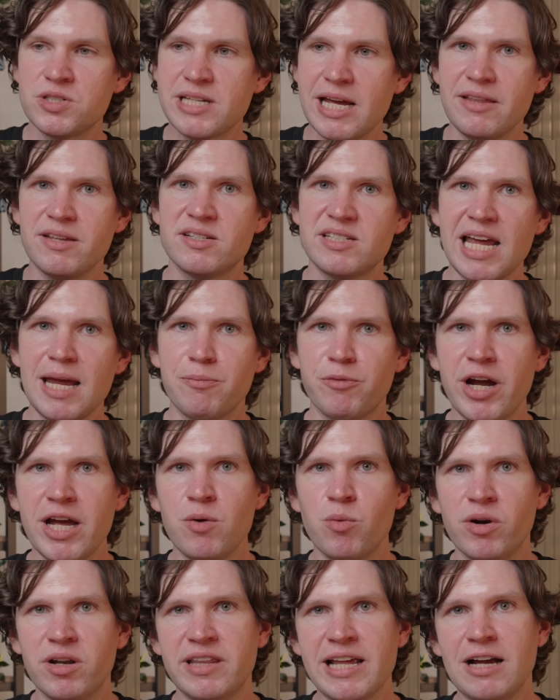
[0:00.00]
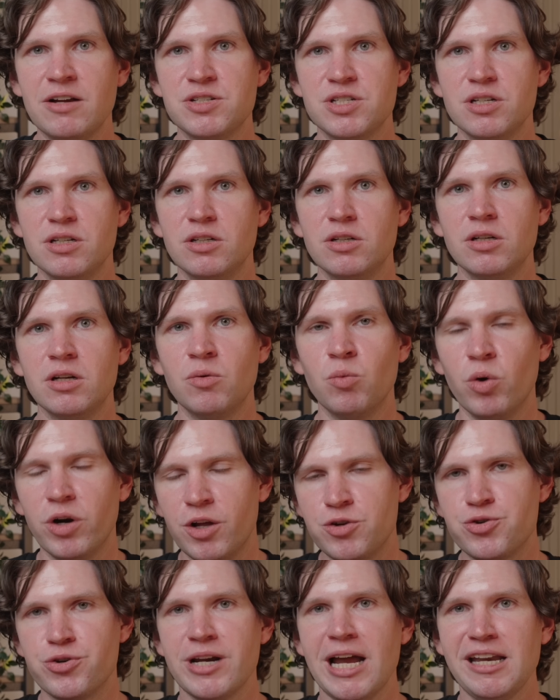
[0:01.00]
stay the same, right?
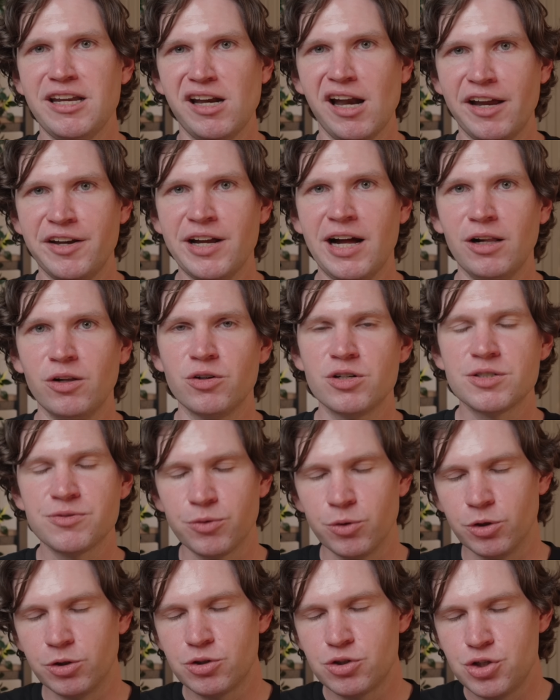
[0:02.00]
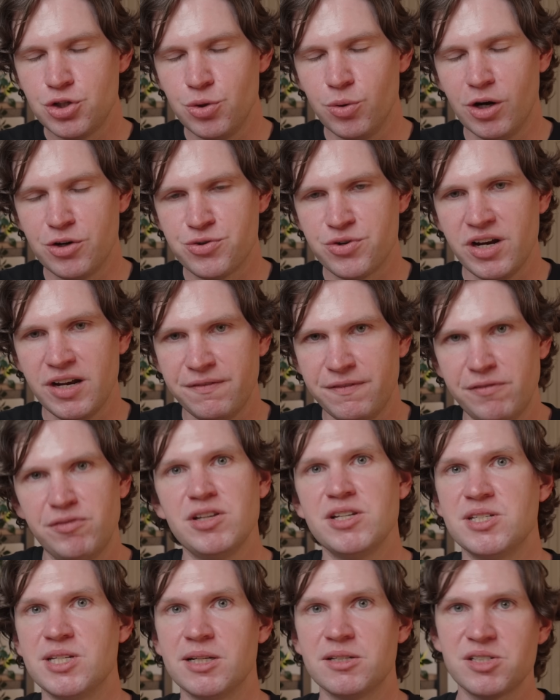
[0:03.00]
$1,199 for
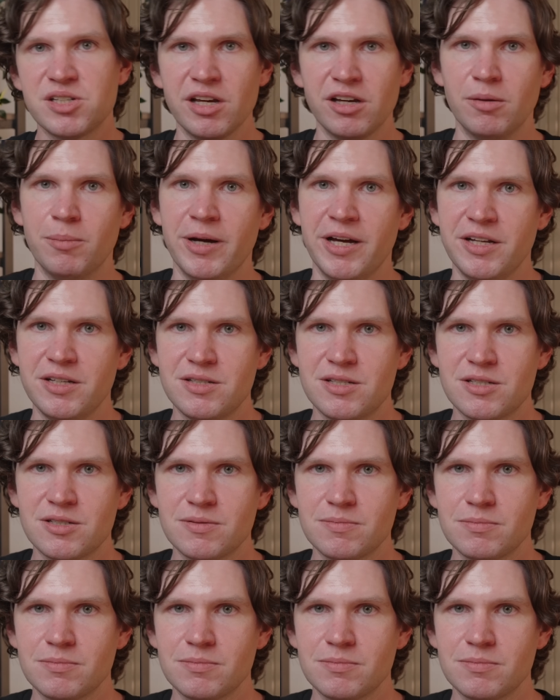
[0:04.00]
256 gigabytes.